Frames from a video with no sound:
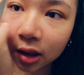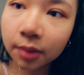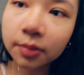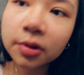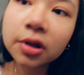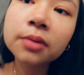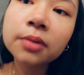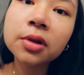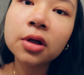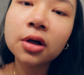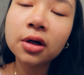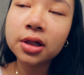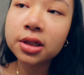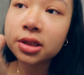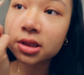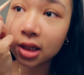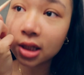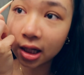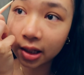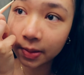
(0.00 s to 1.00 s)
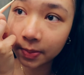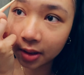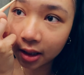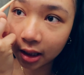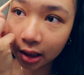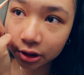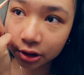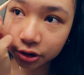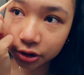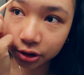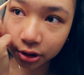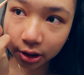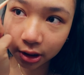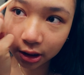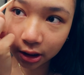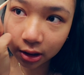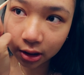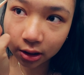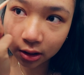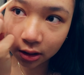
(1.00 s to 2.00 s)
I'm gonna be honest, I'm
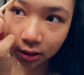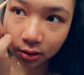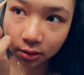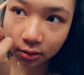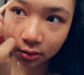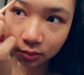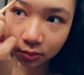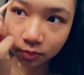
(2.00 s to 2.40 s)
actually